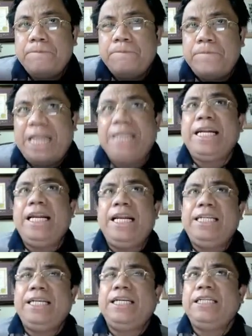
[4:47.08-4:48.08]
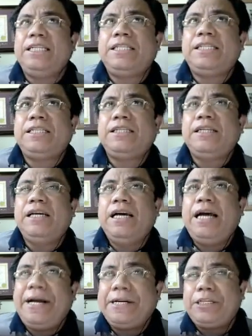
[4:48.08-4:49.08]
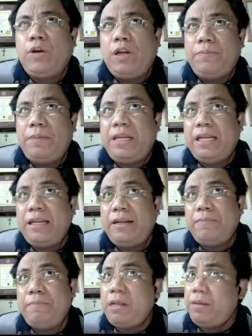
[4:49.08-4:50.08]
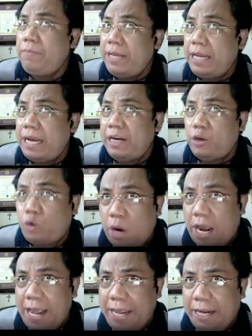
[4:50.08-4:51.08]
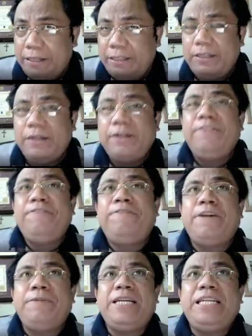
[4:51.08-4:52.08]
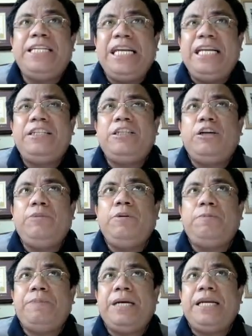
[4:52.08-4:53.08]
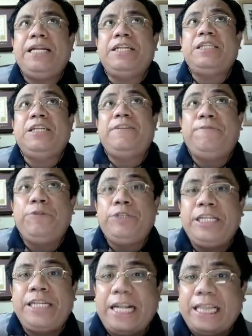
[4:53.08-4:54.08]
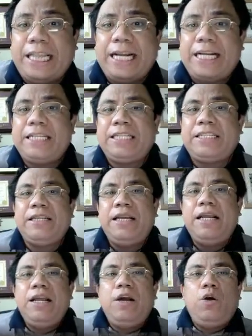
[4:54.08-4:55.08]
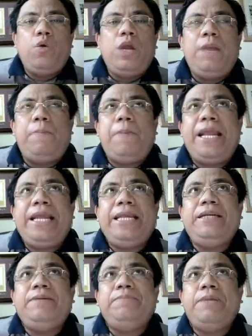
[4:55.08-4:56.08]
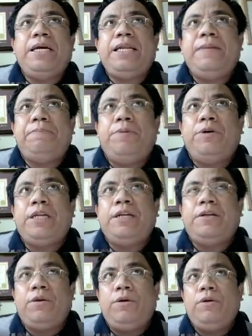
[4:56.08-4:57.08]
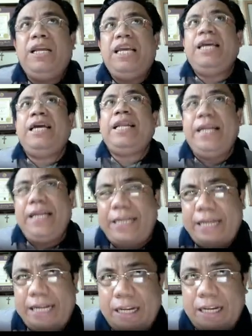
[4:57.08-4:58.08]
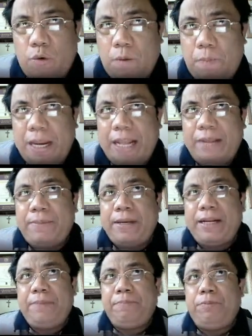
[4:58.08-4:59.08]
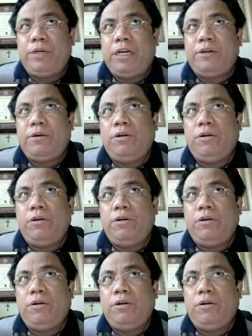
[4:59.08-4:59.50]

intelligence actually may be acquired from the genes of your parents. Therefore, genetics will play very important role. Heredity will play very important role.